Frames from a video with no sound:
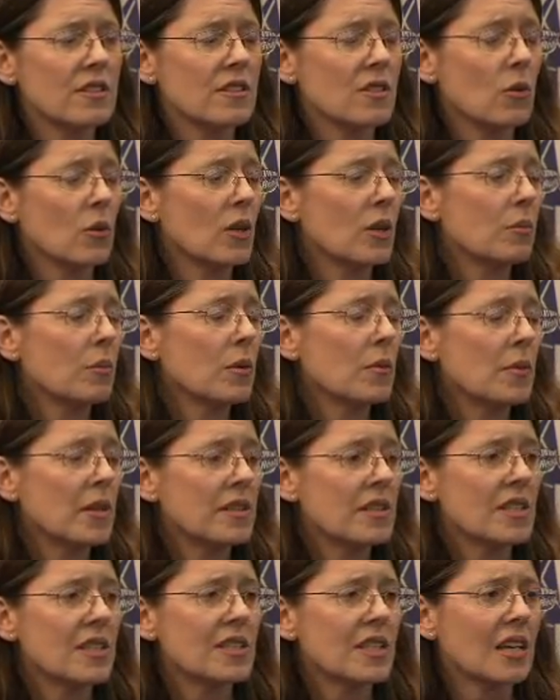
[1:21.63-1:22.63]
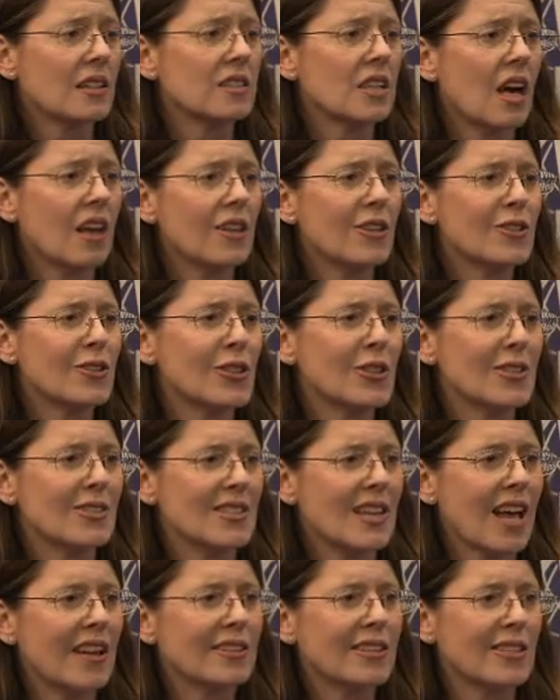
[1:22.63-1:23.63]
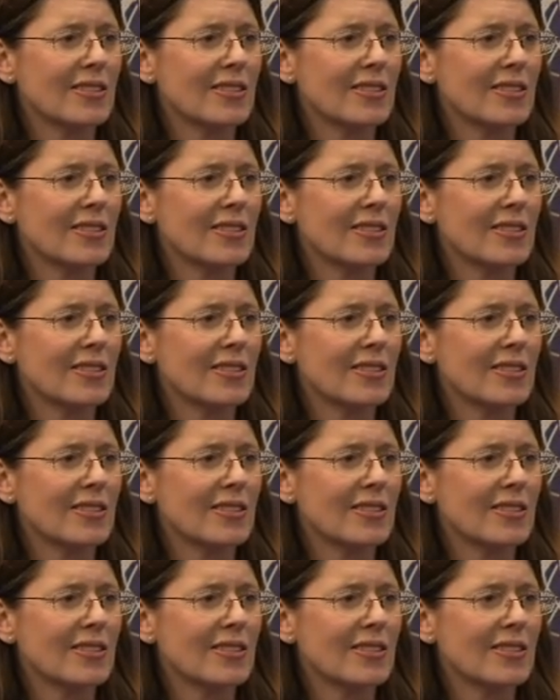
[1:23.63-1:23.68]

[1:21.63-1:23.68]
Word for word: So implementing technology is not